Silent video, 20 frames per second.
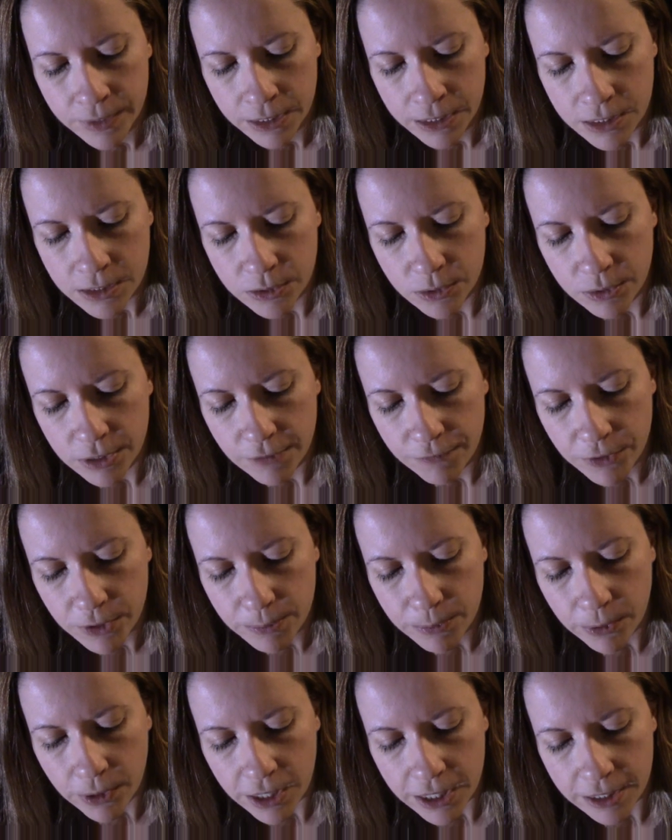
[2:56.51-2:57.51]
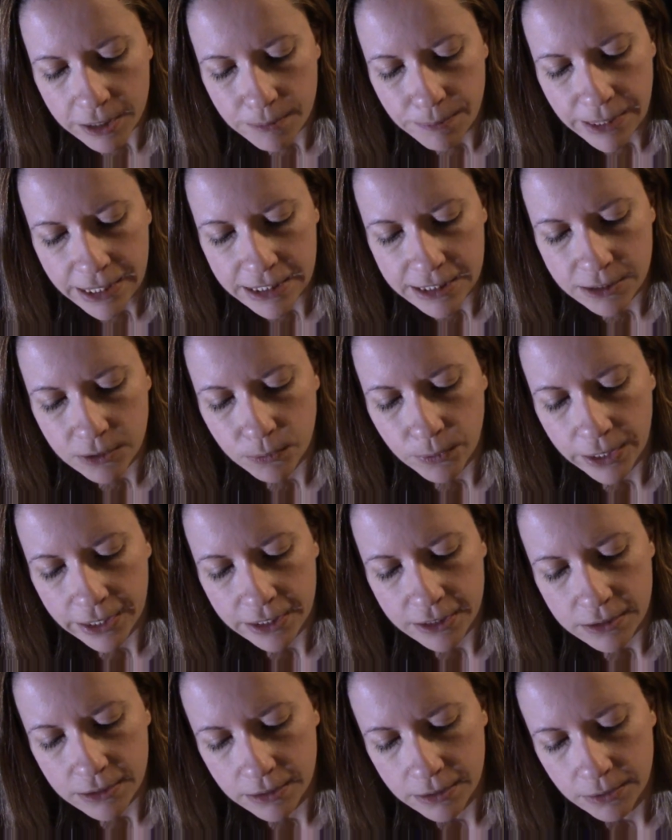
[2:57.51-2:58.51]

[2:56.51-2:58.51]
So if your product meets the regu